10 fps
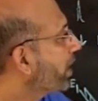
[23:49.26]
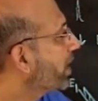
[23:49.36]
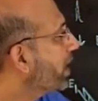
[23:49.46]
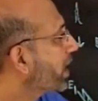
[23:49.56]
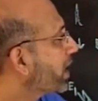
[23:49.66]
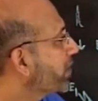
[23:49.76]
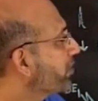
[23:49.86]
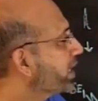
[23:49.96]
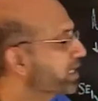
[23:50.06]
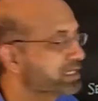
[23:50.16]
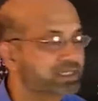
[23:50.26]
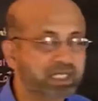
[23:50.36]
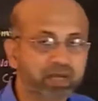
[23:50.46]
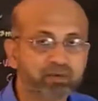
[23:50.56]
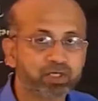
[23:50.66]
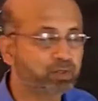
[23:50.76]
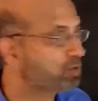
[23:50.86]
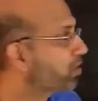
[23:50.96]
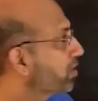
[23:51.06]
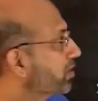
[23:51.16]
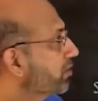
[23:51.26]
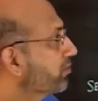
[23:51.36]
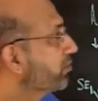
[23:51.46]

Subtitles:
while arriving at the CA1 neuron,